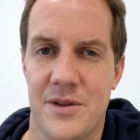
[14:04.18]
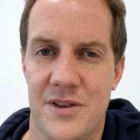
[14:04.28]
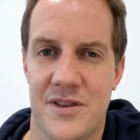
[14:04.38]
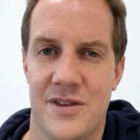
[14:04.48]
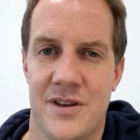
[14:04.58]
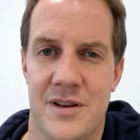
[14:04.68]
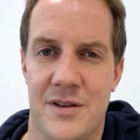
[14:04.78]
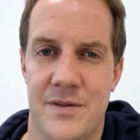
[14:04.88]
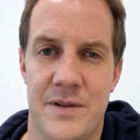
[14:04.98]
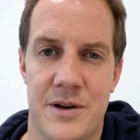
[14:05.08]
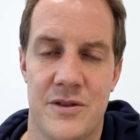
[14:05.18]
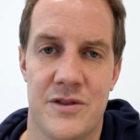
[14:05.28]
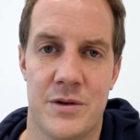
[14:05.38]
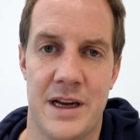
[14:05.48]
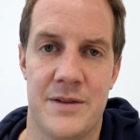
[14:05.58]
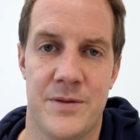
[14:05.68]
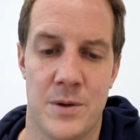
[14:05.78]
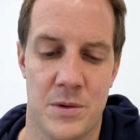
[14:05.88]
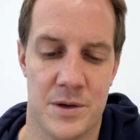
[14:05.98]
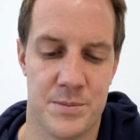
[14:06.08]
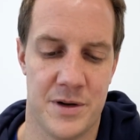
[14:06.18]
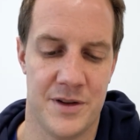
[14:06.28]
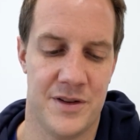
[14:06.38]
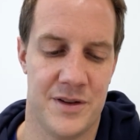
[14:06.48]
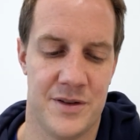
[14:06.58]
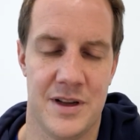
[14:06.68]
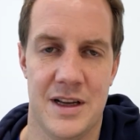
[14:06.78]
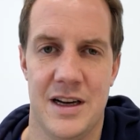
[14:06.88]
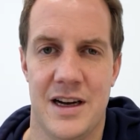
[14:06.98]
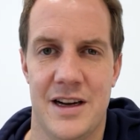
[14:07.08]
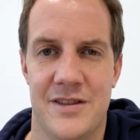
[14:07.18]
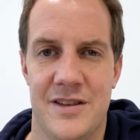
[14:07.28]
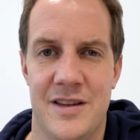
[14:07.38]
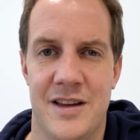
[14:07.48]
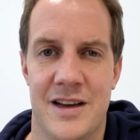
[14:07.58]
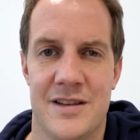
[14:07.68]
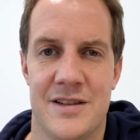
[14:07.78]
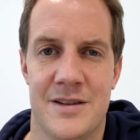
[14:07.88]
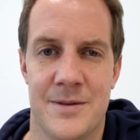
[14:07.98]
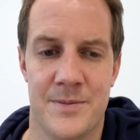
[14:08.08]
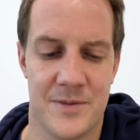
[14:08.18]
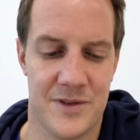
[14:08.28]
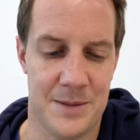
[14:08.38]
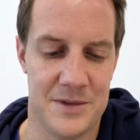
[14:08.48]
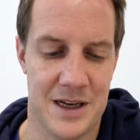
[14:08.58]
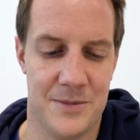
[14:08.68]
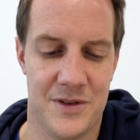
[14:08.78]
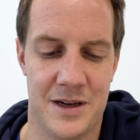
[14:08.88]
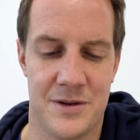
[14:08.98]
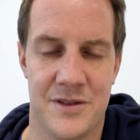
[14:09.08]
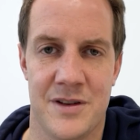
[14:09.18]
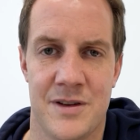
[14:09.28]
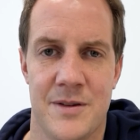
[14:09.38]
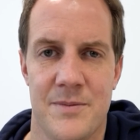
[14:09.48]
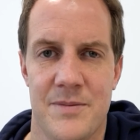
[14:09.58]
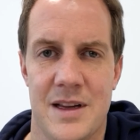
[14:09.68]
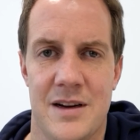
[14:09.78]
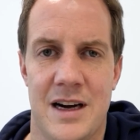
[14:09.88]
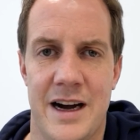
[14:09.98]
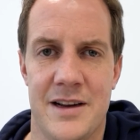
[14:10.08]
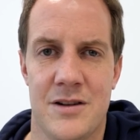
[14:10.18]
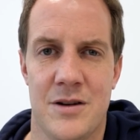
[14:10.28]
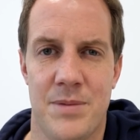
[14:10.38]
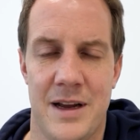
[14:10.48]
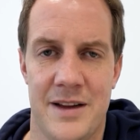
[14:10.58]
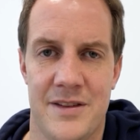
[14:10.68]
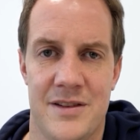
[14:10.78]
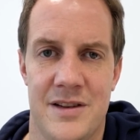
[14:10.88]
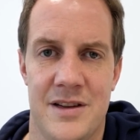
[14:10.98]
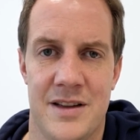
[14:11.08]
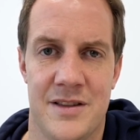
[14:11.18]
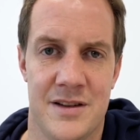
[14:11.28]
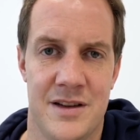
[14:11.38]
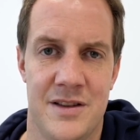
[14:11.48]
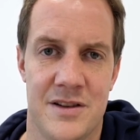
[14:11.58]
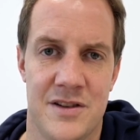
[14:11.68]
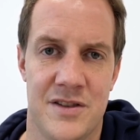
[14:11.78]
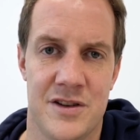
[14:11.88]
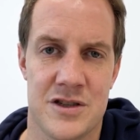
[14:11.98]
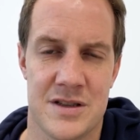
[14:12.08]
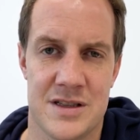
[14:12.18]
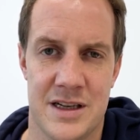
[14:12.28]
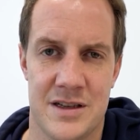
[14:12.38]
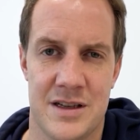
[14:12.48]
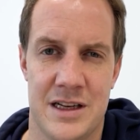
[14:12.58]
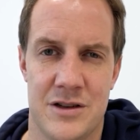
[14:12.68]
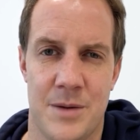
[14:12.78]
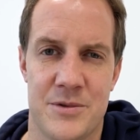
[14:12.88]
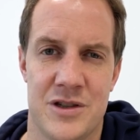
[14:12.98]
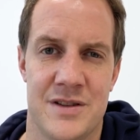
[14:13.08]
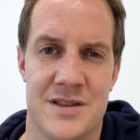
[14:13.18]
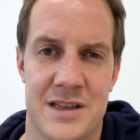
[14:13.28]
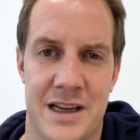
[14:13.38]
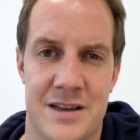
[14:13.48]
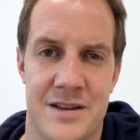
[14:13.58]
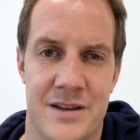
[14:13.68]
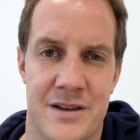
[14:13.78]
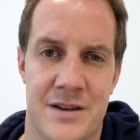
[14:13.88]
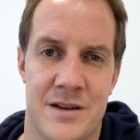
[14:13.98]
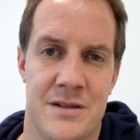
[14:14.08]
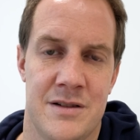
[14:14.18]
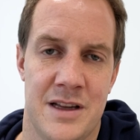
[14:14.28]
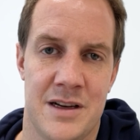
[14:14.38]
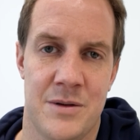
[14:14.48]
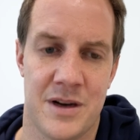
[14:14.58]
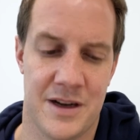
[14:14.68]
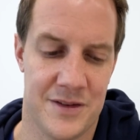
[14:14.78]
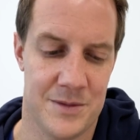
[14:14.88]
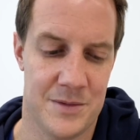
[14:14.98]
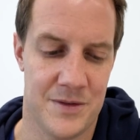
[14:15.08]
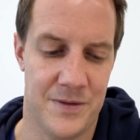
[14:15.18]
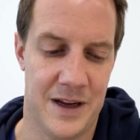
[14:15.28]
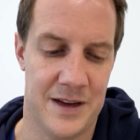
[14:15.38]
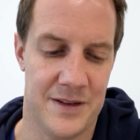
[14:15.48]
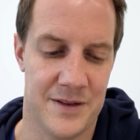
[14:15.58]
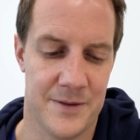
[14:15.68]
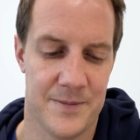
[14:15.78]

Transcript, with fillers: this is a, a very straightforward process, I see that um, sometimes there's a, a higher complexity and in, in the decisions and, and options that uh, that our customers face.